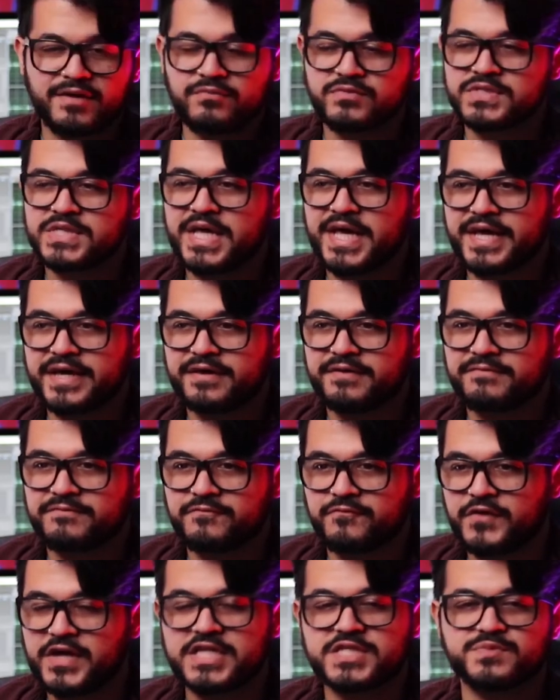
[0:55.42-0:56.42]
It was like
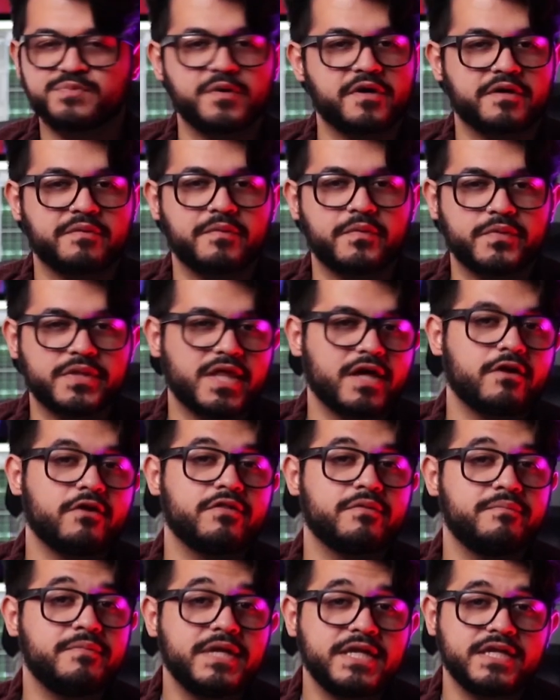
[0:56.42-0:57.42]
Facebook, but without all
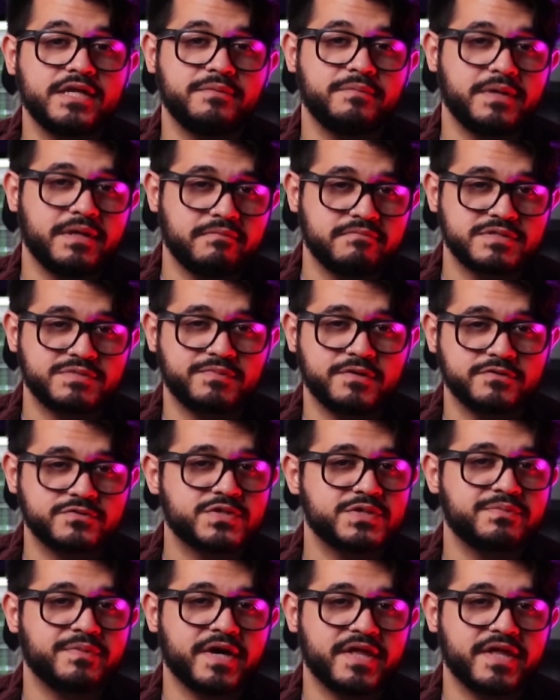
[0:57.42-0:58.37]
the minion memes posted